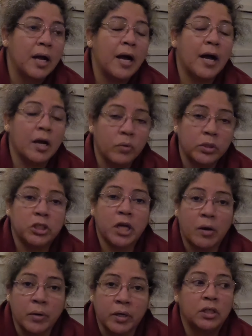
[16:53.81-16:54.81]
I will
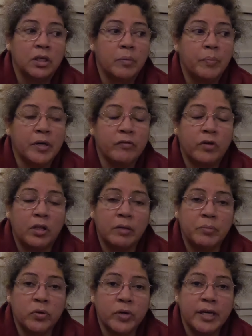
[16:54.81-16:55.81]
shower. But if all I'm
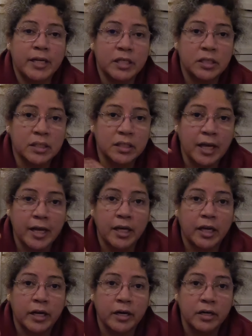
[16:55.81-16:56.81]
doing is staying
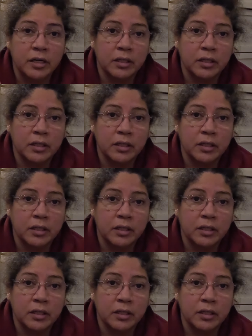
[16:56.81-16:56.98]
here